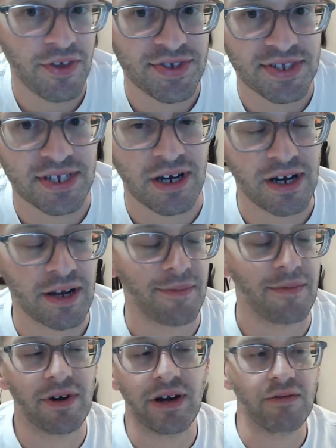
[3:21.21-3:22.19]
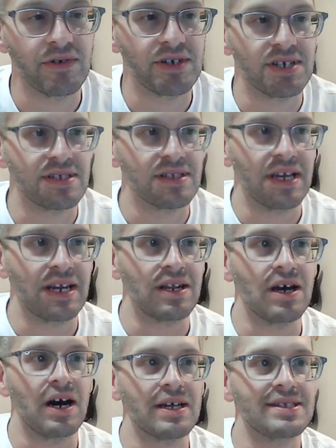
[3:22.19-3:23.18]
CRM, right? Which is like
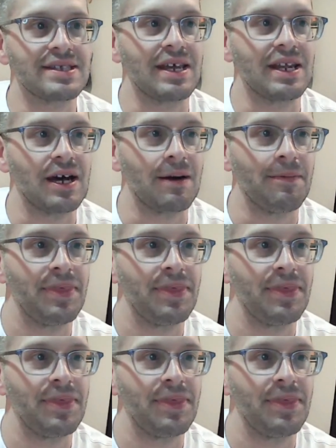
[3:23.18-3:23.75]
not set up.